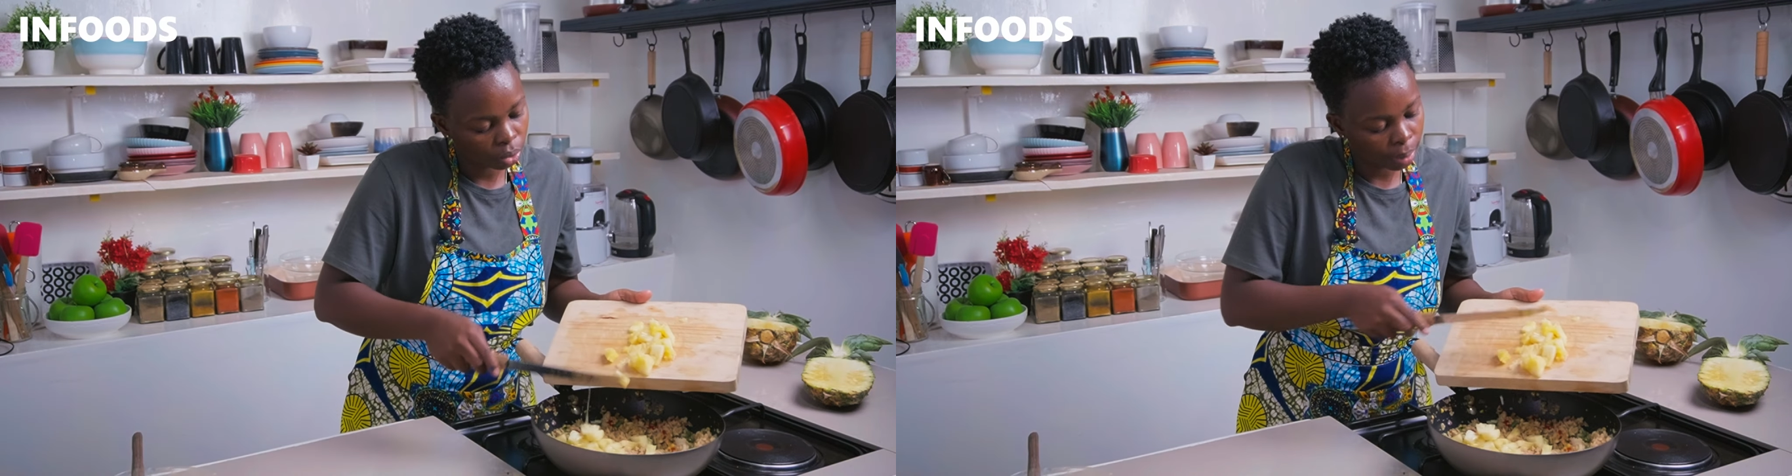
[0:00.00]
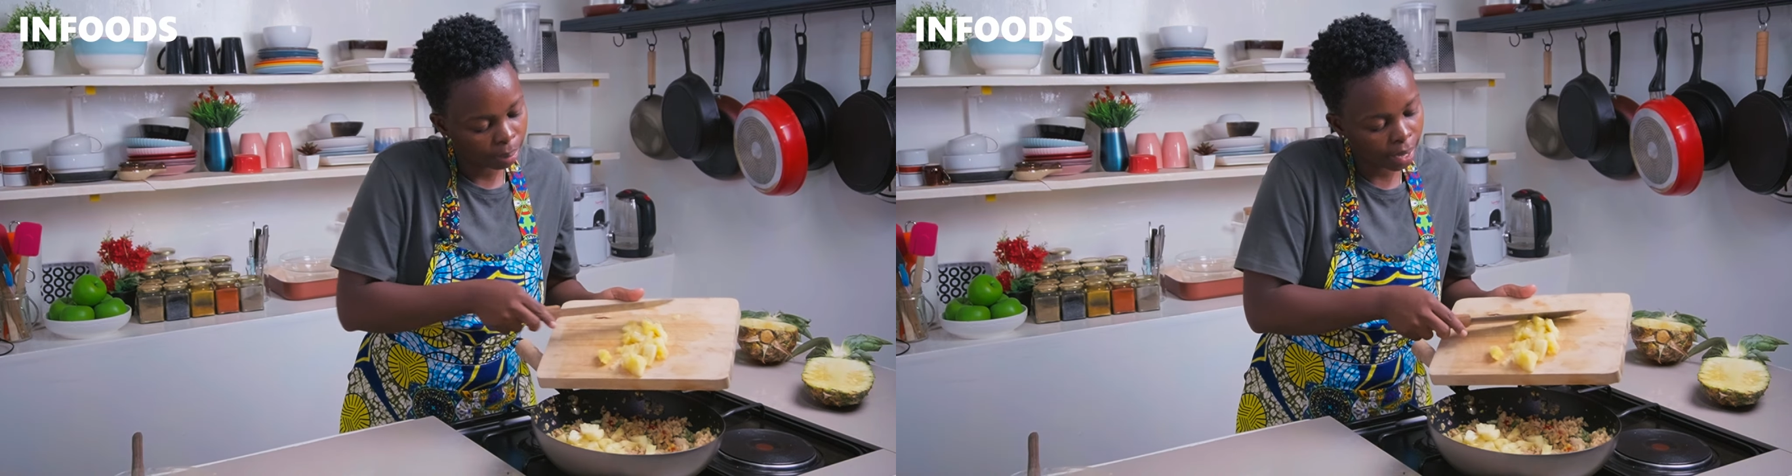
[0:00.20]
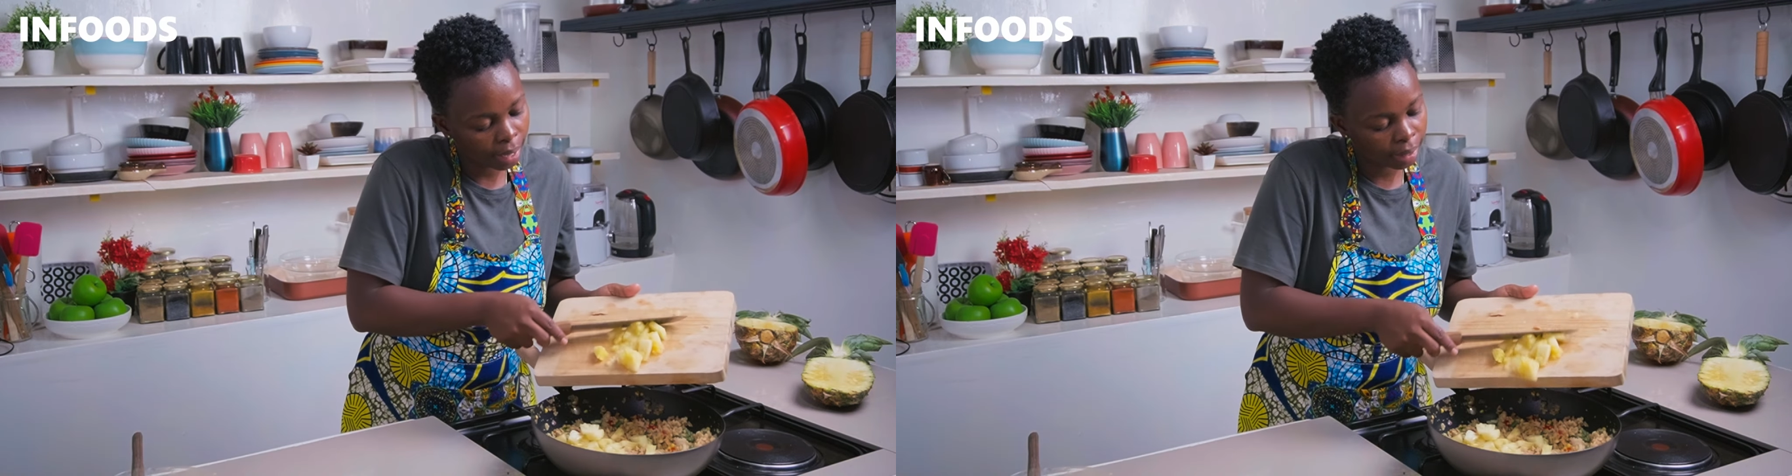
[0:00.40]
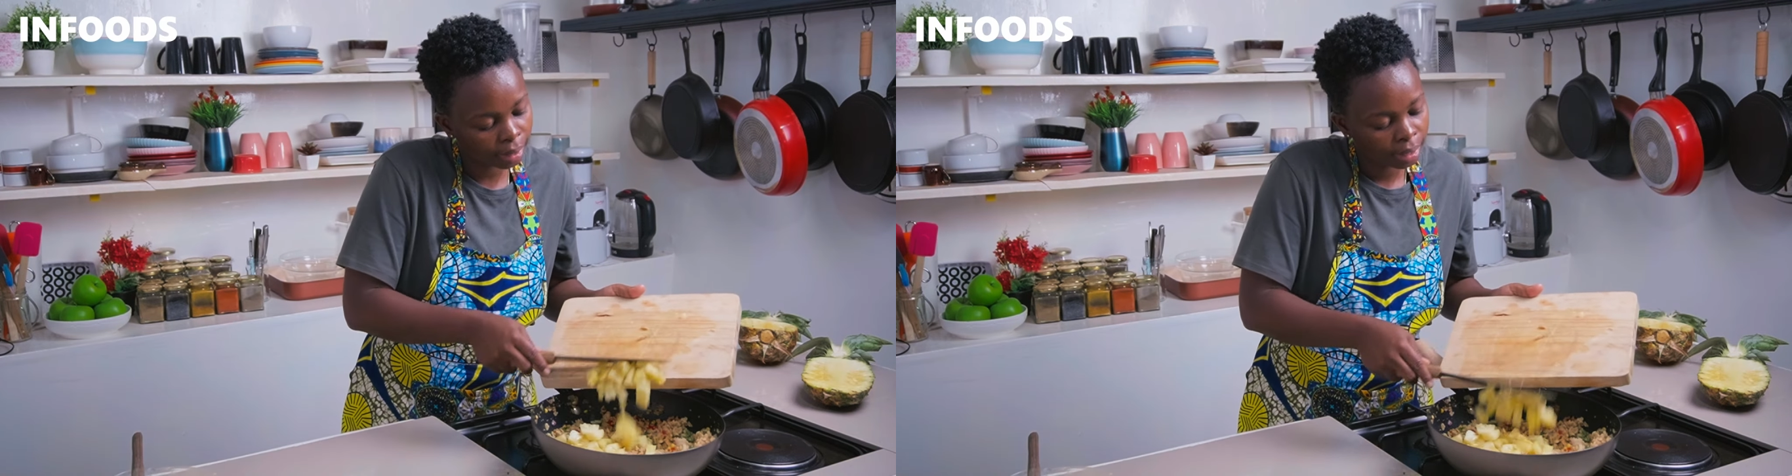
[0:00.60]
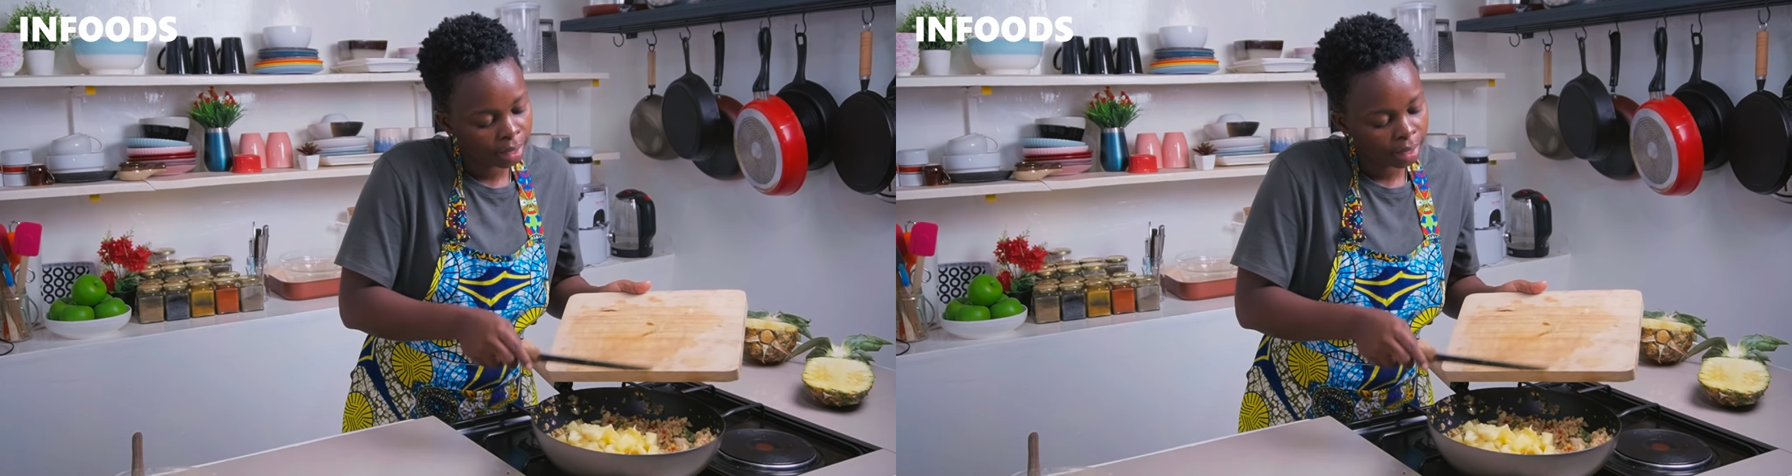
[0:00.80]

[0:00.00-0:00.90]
the pan